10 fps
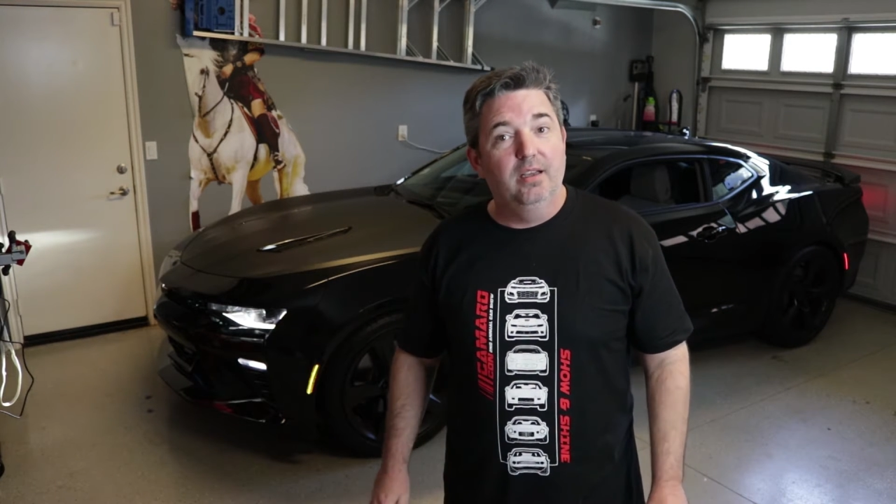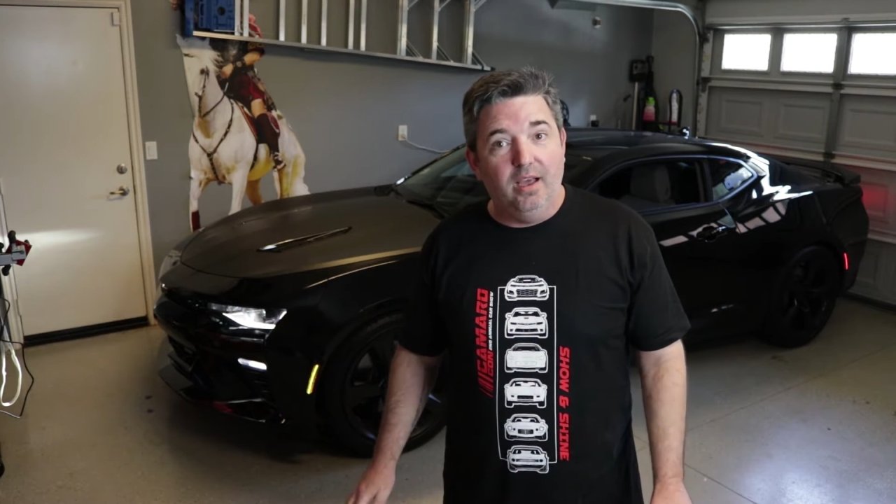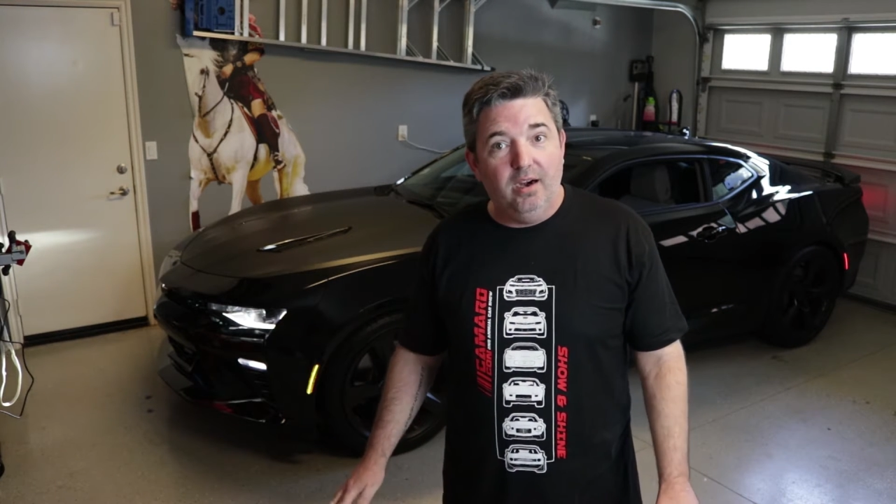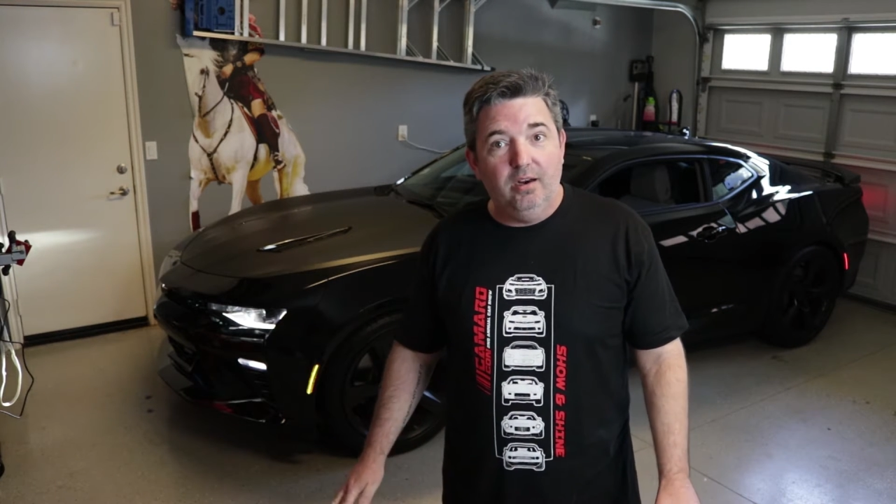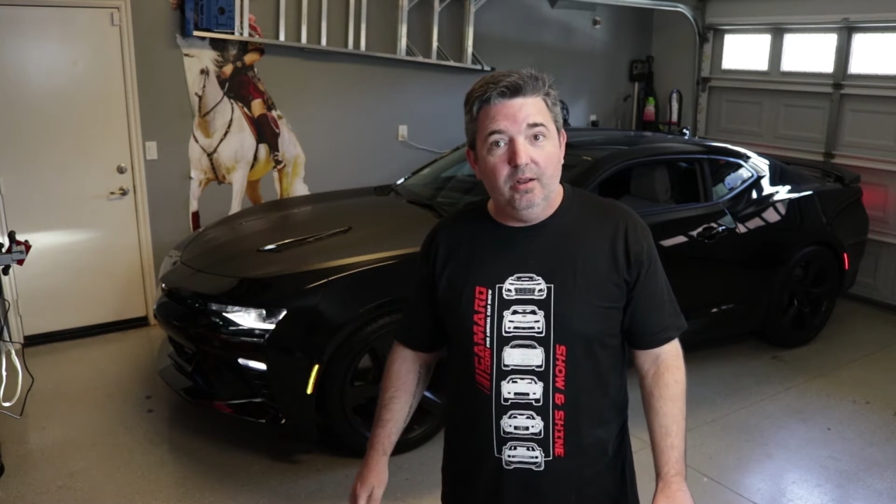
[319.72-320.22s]

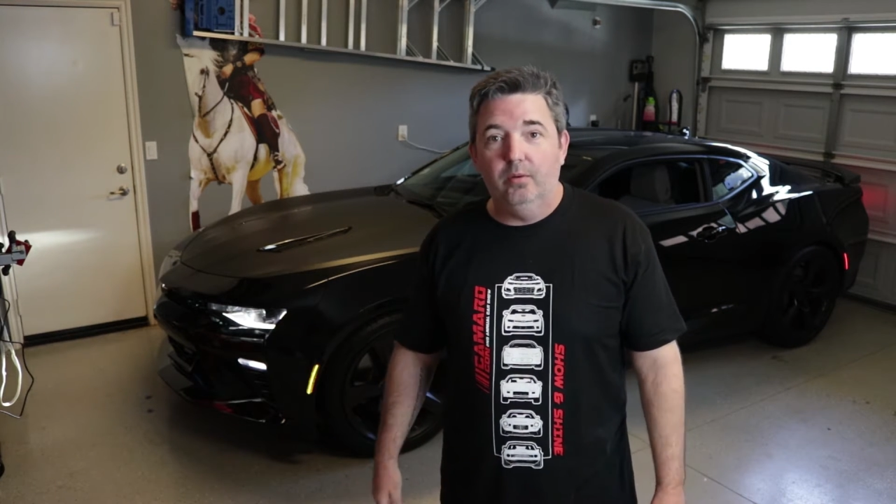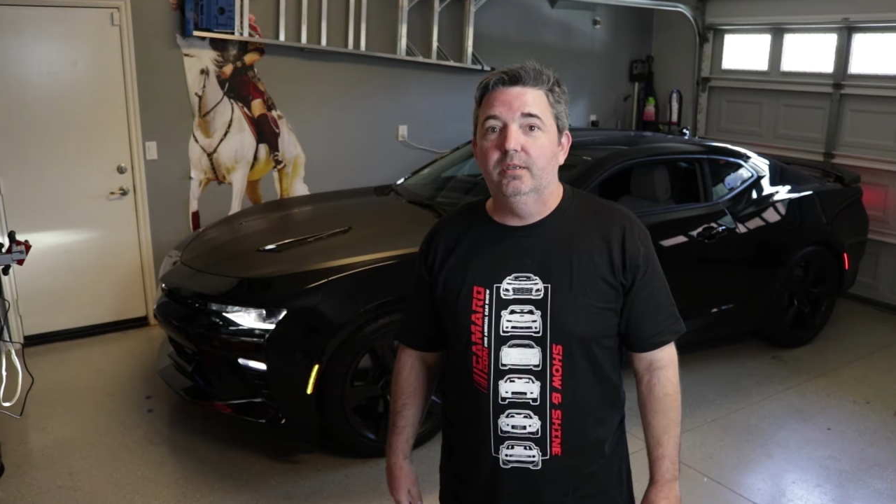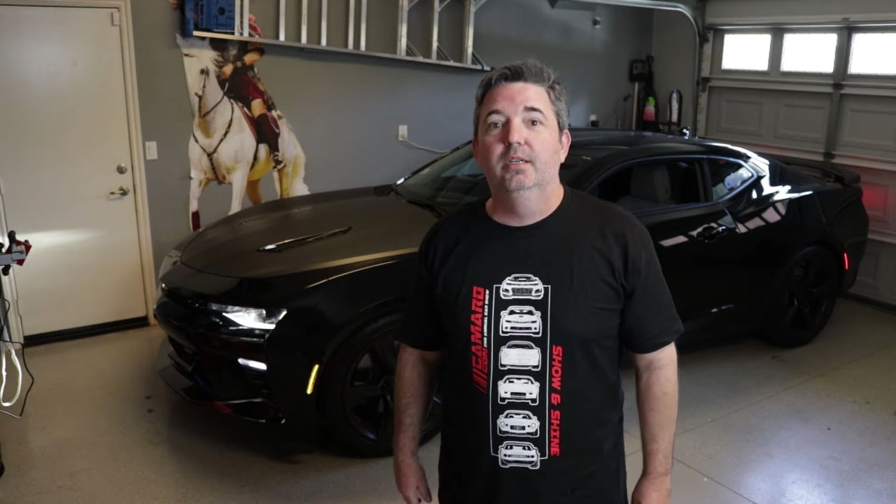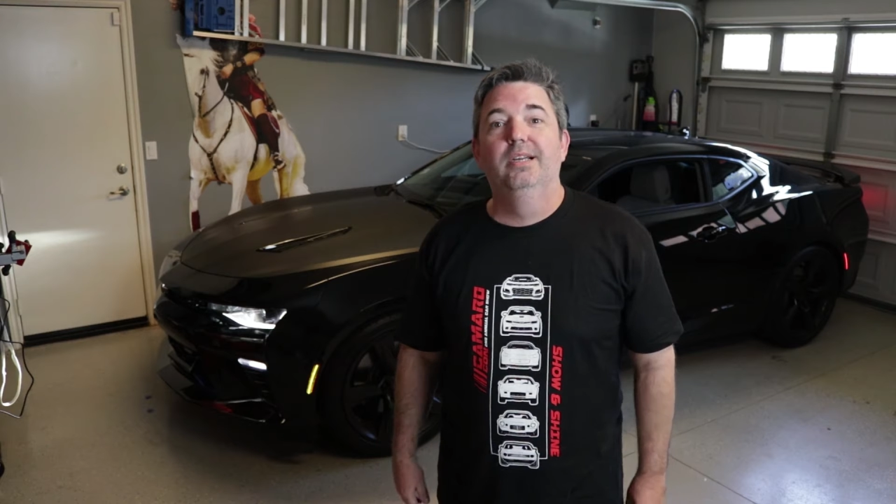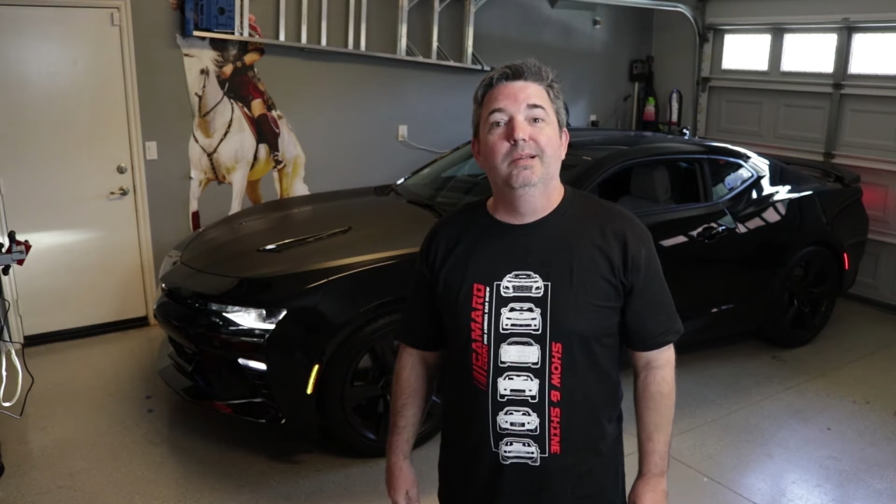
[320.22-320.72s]
I don't know.
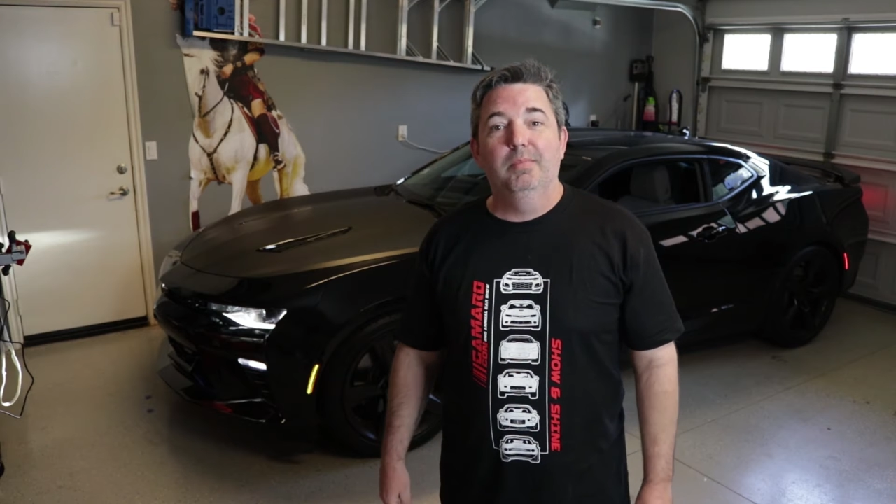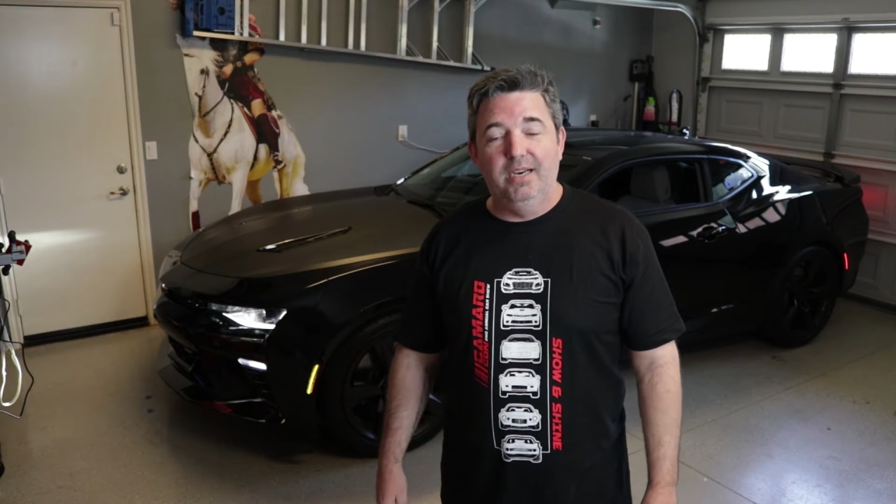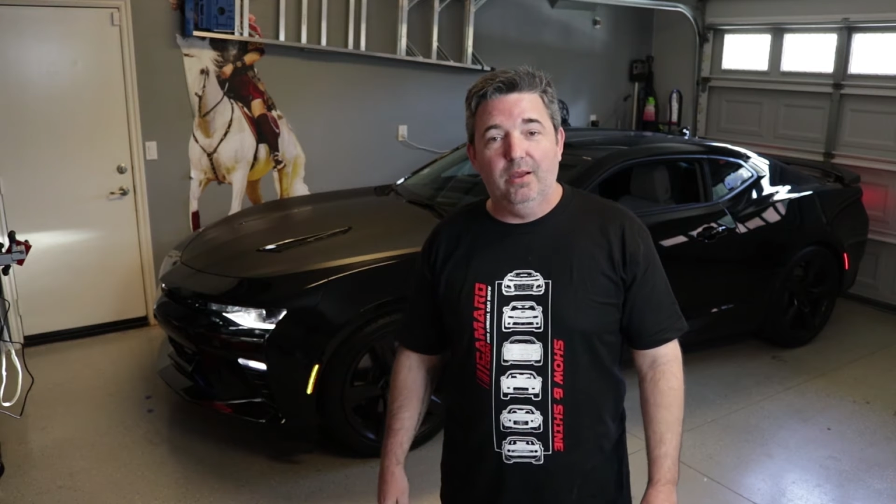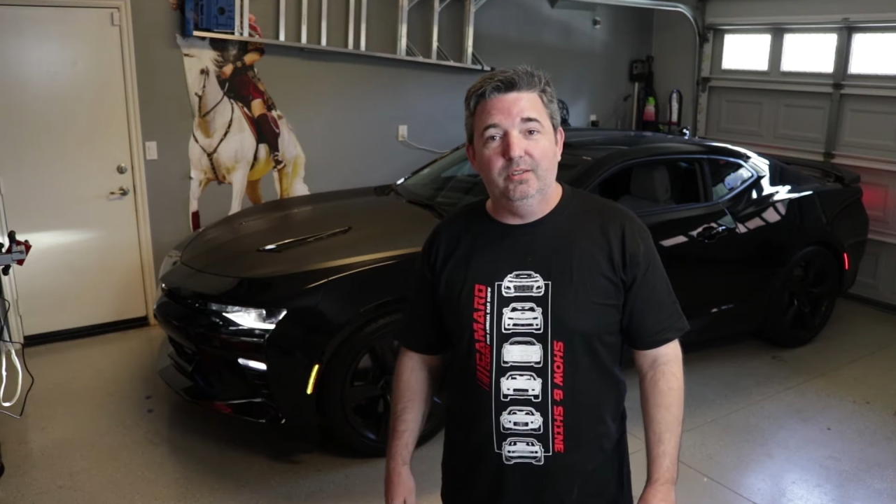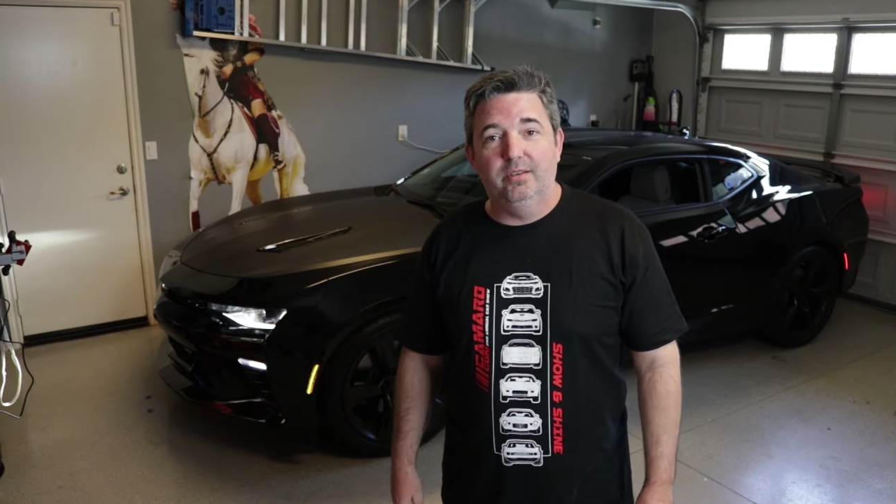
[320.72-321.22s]
But
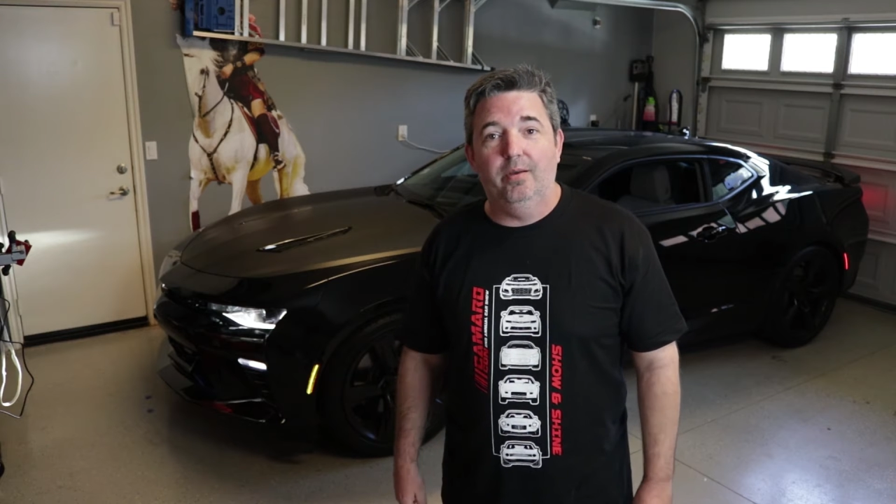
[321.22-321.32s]
now it's